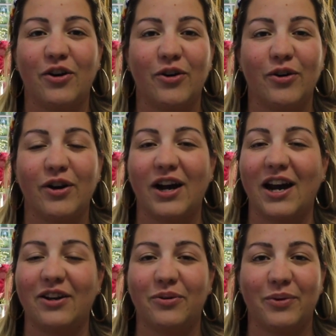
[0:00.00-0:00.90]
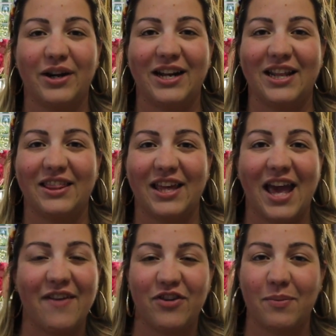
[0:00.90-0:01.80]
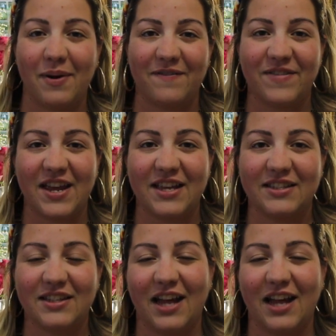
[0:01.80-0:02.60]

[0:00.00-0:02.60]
or I don't want anything heavy on my face.